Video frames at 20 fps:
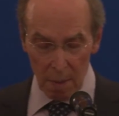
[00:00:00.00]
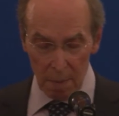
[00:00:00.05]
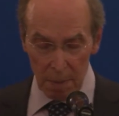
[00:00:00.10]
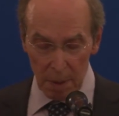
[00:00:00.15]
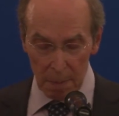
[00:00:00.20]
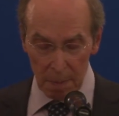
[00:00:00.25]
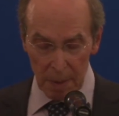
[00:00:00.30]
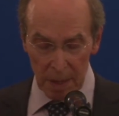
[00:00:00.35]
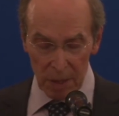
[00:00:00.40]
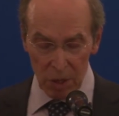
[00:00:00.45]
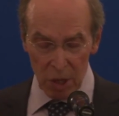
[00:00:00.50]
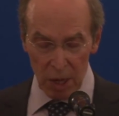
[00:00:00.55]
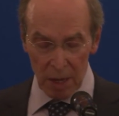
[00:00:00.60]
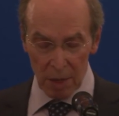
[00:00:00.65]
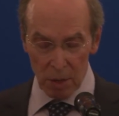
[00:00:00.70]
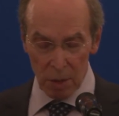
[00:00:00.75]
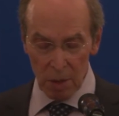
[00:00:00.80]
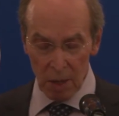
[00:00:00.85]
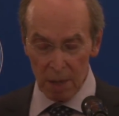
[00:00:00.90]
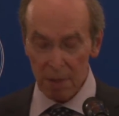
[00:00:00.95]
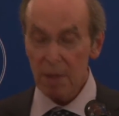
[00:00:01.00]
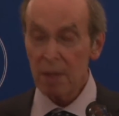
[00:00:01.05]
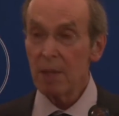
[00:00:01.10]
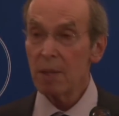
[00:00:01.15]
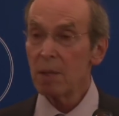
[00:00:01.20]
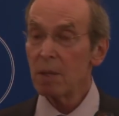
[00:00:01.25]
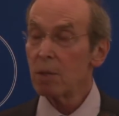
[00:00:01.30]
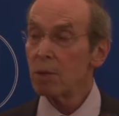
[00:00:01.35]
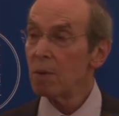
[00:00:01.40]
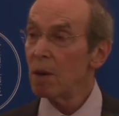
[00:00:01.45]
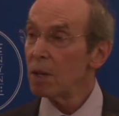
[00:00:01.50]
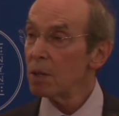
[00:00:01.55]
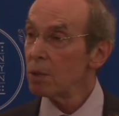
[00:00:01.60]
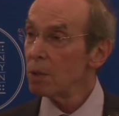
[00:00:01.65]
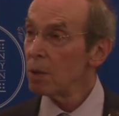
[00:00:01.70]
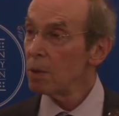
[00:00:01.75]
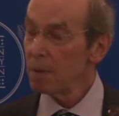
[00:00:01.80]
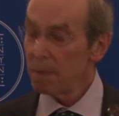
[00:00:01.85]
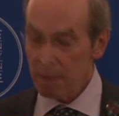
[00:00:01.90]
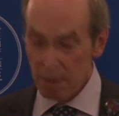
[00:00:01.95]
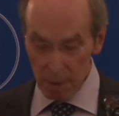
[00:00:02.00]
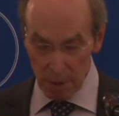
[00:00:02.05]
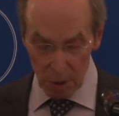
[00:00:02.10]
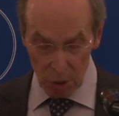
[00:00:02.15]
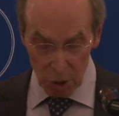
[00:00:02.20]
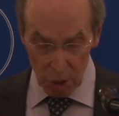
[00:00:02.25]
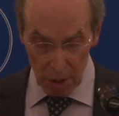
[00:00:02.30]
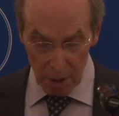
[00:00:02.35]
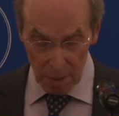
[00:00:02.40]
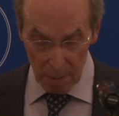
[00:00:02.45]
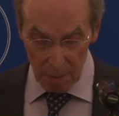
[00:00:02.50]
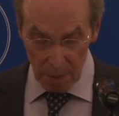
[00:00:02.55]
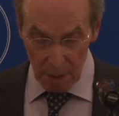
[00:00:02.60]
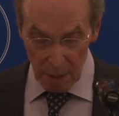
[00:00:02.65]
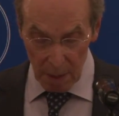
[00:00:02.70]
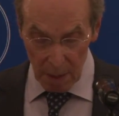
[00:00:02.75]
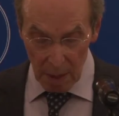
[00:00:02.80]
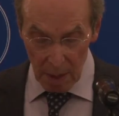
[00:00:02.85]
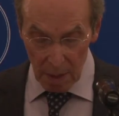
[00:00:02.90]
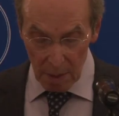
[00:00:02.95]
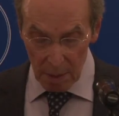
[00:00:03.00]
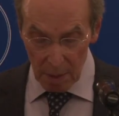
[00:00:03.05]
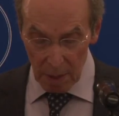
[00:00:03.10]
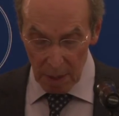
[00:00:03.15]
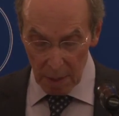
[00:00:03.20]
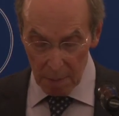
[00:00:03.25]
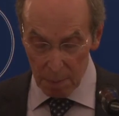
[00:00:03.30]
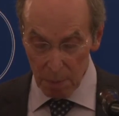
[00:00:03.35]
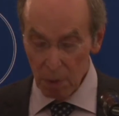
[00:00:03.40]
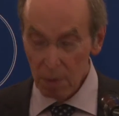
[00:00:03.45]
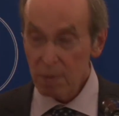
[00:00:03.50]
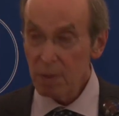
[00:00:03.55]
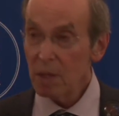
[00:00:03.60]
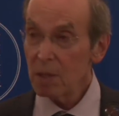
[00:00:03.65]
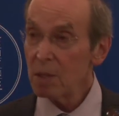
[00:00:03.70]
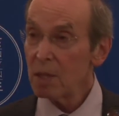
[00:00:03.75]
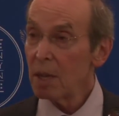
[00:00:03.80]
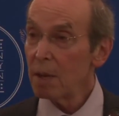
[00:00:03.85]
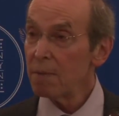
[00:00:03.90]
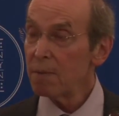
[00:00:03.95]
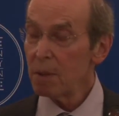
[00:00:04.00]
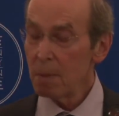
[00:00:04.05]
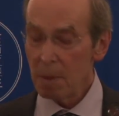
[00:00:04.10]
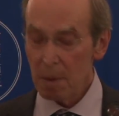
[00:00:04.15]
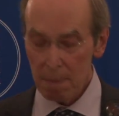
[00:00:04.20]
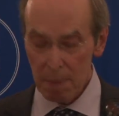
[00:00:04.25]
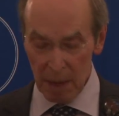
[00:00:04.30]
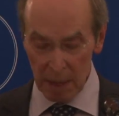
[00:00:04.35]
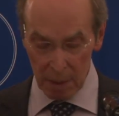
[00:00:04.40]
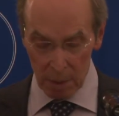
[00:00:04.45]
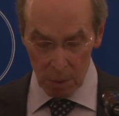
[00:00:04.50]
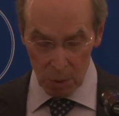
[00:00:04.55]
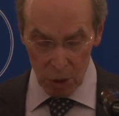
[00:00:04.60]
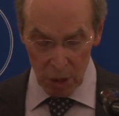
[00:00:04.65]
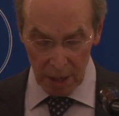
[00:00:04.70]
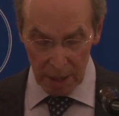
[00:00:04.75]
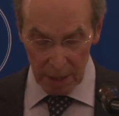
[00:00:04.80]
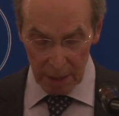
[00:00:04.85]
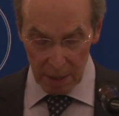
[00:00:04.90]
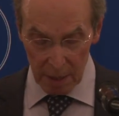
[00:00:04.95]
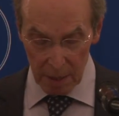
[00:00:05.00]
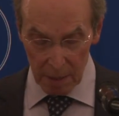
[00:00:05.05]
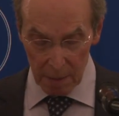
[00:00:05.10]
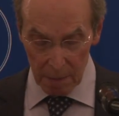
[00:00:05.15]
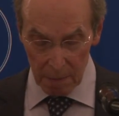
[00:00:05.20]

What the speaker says: but may change nothing in the structure of a regime that had proved itself to be pathogenic.